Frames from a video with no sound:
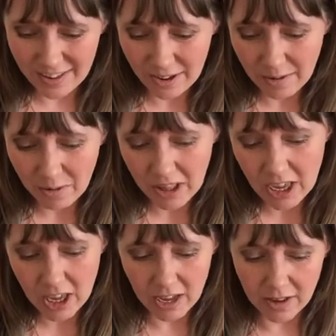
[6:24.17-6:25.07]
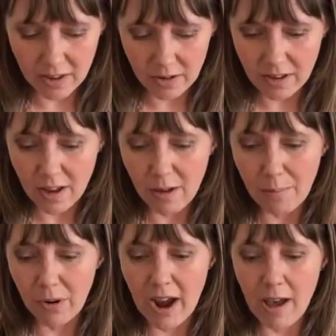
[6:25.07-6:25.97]
looking really good. So it's all
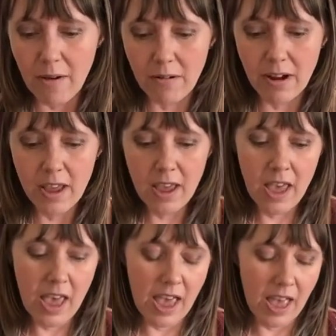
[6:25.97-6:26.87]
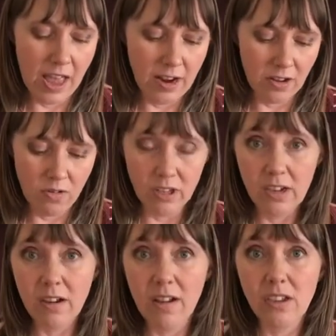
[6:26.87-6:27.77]
brown and
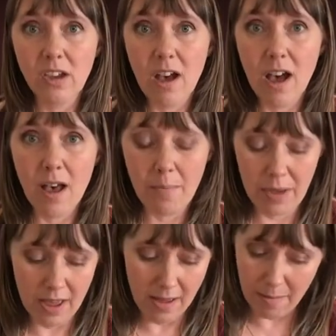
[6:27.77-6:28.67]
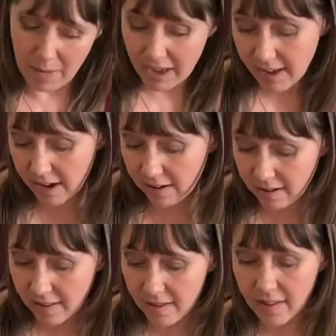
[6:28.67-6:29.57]
golden on top. I can hear
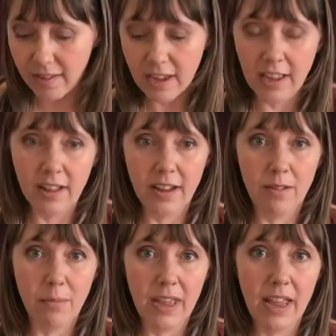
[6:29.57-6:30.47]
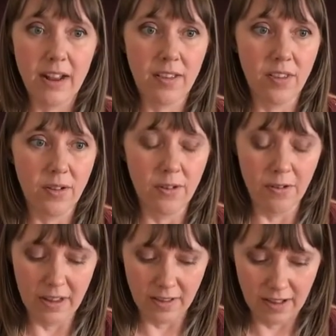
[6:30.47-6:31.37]
it sizzling a little bit, so
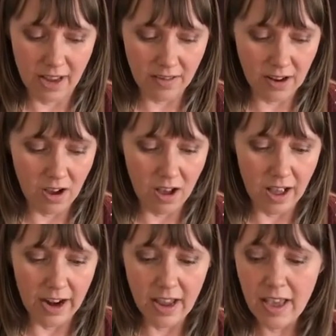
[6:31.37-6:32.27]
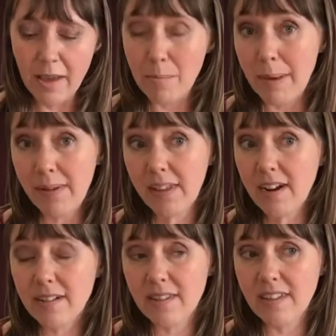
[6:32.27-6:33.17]
it's nice and hot. Maybe let
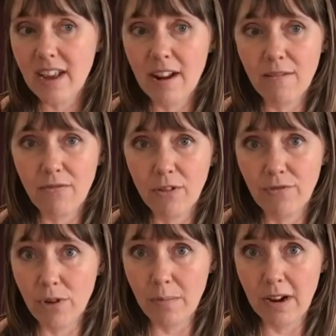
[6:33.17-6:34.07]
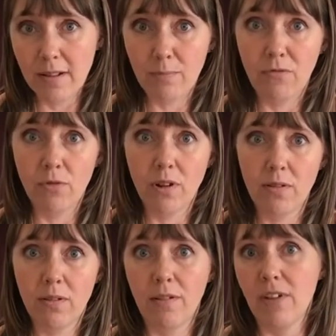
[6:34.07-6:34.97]
it sit for a few minutes before you
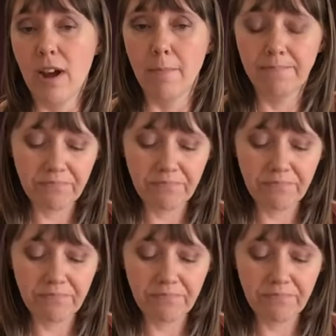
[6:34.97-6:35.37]
serve it up,